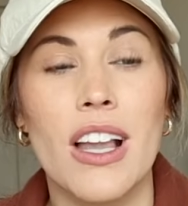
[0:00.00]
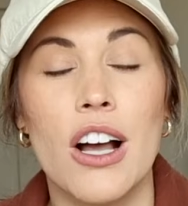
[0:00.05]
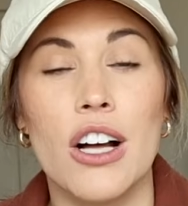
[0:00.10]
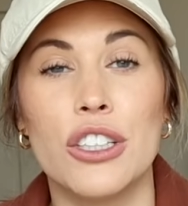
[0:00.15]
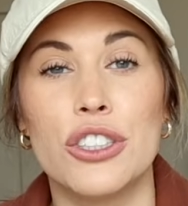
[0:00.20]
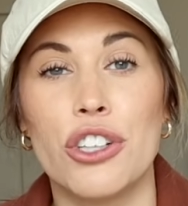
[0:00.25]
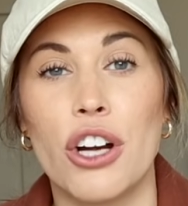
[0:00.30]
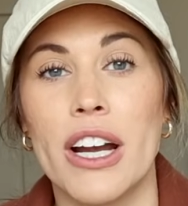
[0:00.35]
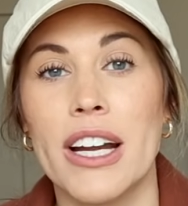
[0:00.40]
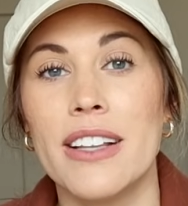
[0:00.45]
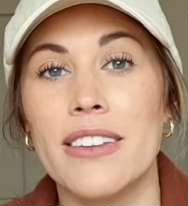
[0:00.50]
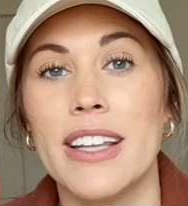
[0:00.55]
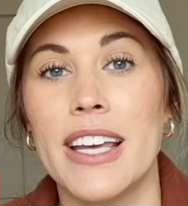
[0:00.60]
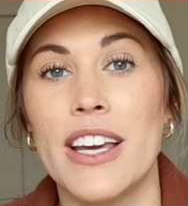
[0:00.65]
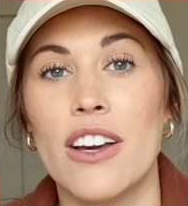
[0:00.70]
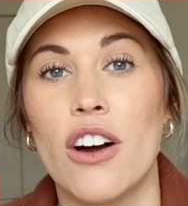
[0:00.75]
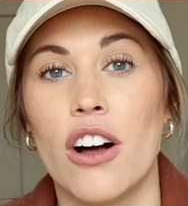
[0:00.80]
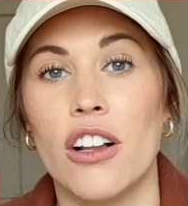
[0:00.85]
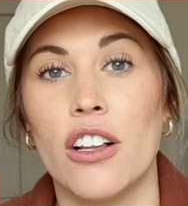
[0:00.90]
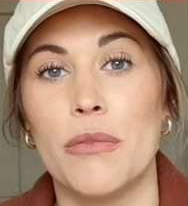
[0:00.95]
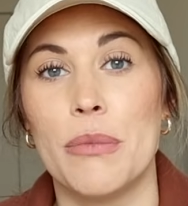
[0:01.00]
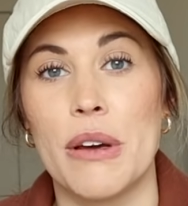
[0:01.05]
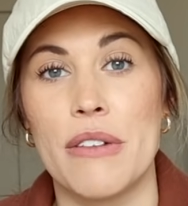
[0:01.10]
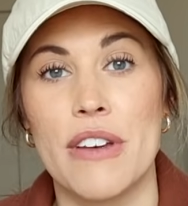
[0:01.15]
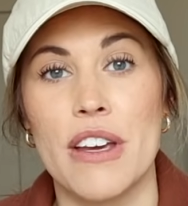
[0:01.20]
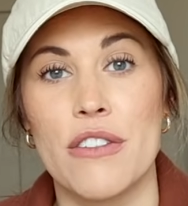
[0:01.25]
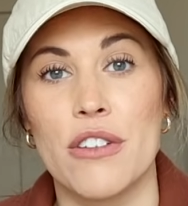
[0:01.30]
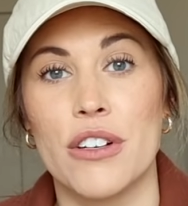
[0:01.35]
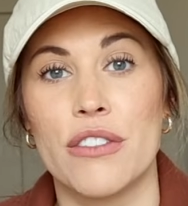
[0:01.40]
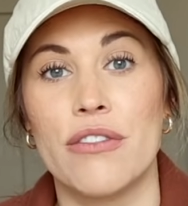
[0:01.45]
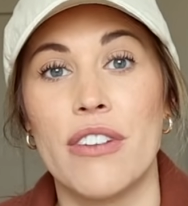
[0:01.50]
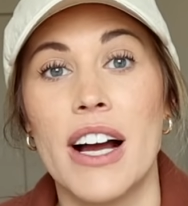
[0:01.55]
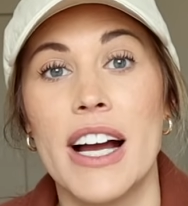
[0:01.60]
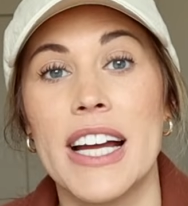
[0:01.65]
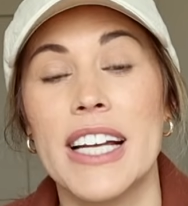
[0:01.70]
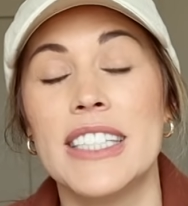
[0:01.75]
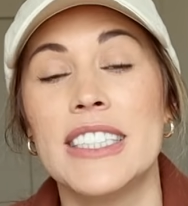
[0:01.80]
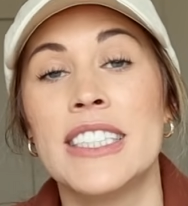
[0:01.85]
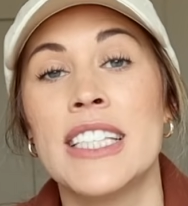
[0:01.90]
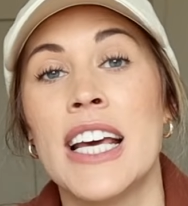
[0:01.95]
I'll try to link all of my favorite
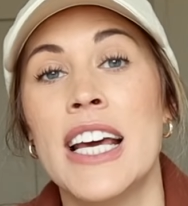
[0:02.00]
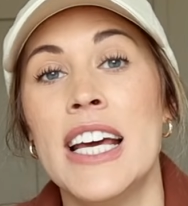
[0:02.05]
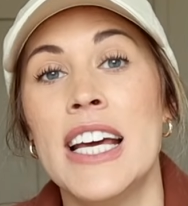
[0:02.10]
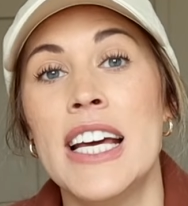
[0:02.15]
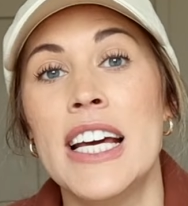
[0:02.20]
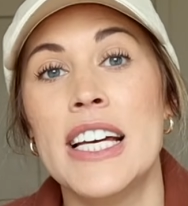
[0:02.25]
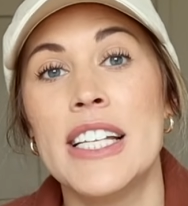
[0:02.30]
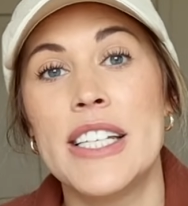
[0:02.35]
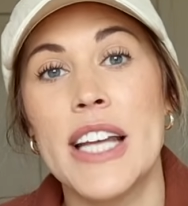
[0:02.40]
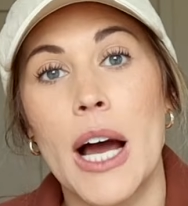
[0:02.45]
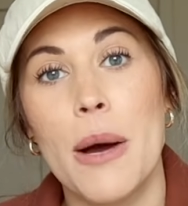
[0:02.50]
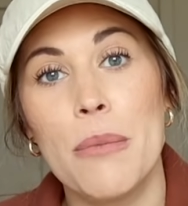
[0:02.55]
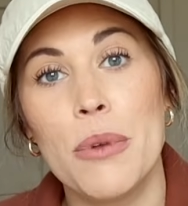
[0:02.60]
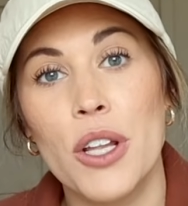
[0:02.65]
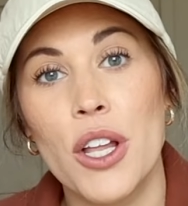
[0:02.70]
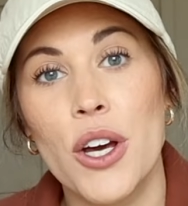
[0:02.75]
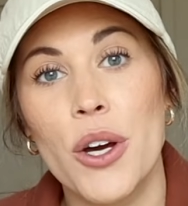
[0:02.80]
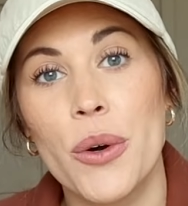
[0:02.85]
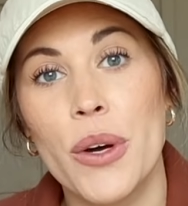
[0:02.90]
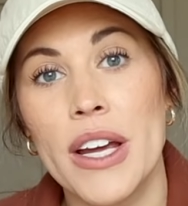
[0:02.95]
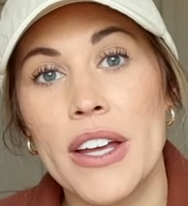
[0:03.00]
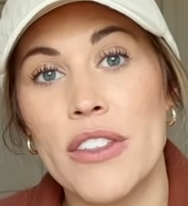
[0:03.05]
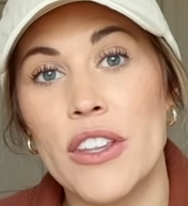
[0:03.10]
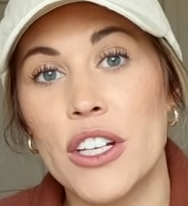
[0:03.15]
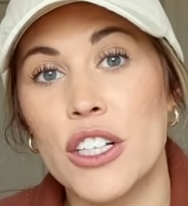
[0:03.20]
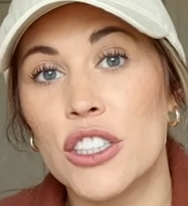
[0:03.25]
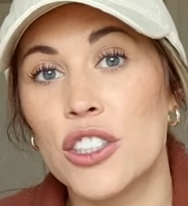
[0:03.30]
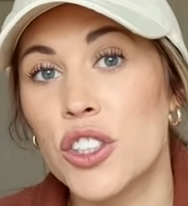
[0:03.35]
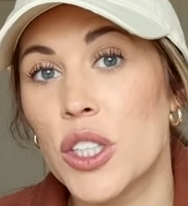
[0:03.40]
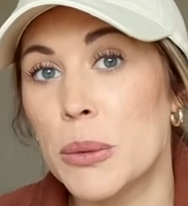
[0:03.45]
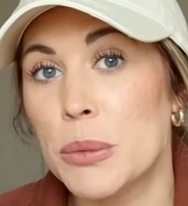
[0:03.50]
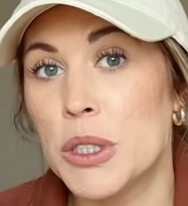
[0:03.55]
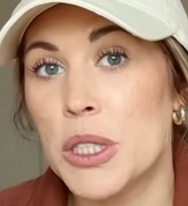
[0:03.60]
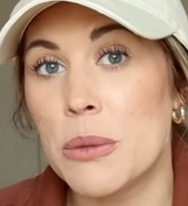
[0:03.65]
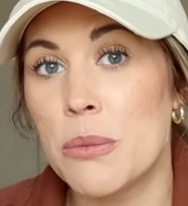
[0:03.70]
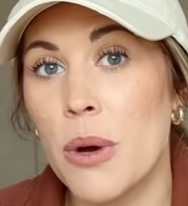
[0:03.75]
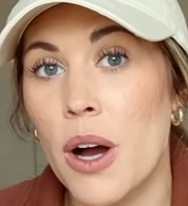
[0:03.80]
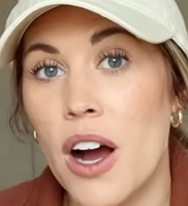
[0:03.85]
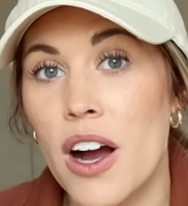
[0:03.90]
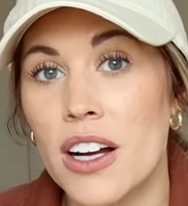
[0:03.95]
finds down below in the
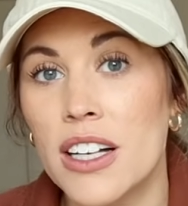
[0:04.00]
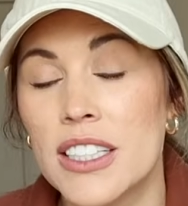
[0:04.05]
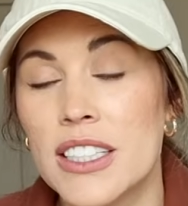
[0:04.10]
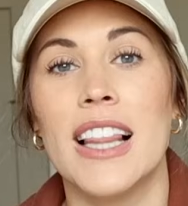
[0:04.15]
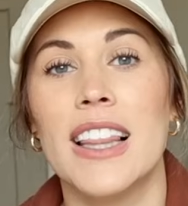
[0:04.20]
description box.